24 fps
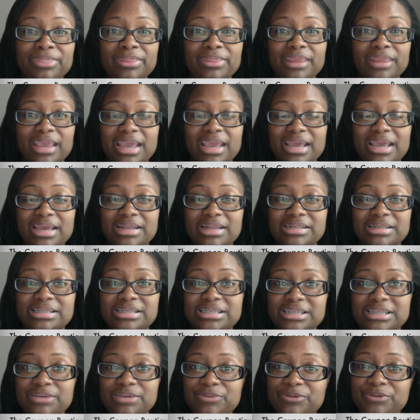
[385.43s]
and
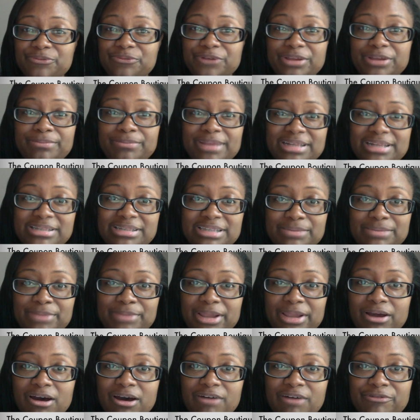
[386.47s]
see what rebates they
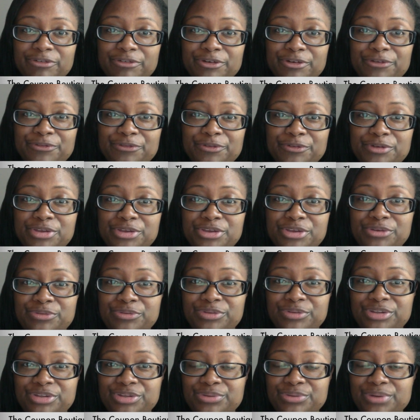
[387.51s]
may offer for you
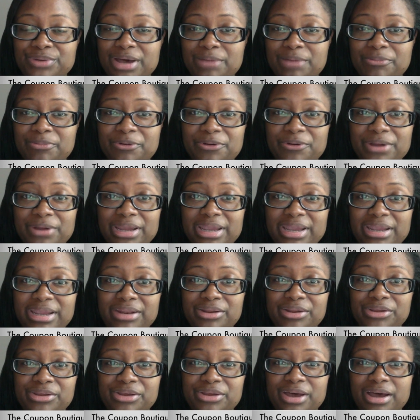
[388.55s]
to
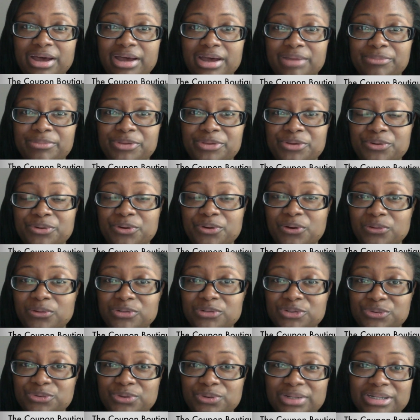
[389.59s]
upgrade your
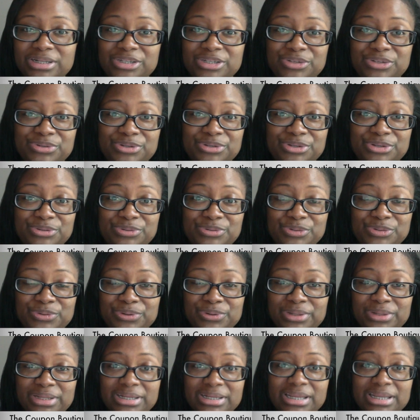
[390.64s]
old toilet to a new
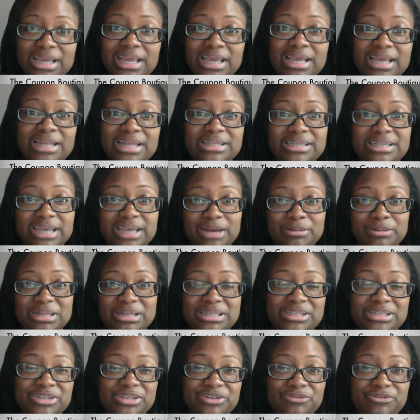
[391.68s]
toilet to help
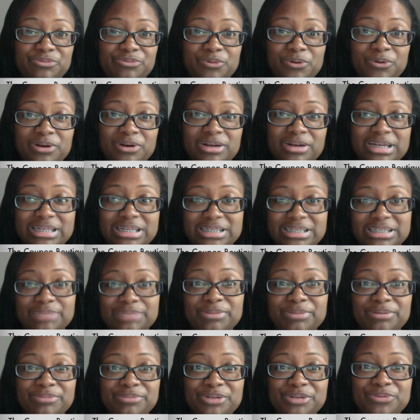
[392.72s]
conserve water, because
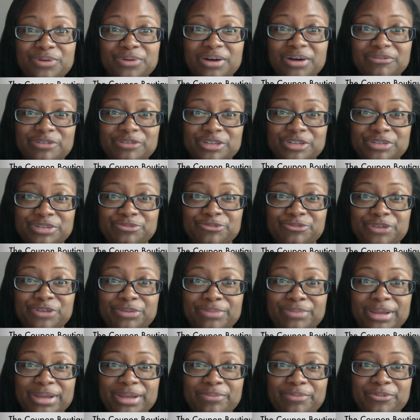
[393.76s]
some of them do offer some
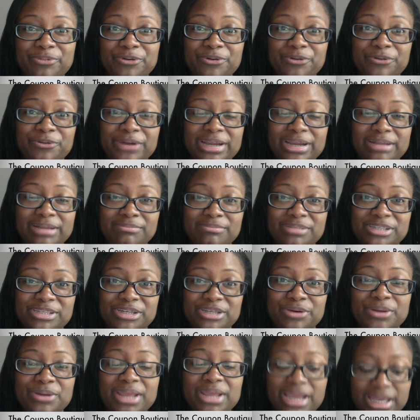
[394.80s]
rebate programs,
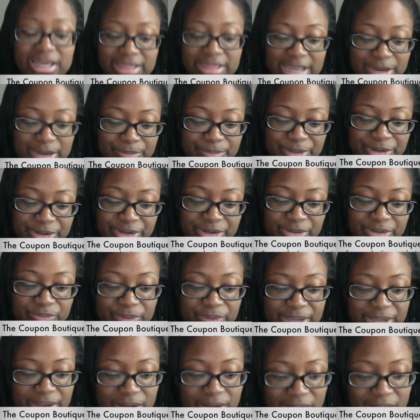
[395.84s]
so that would be a good
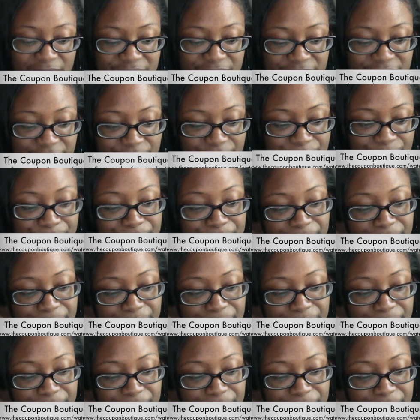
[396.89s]
way also.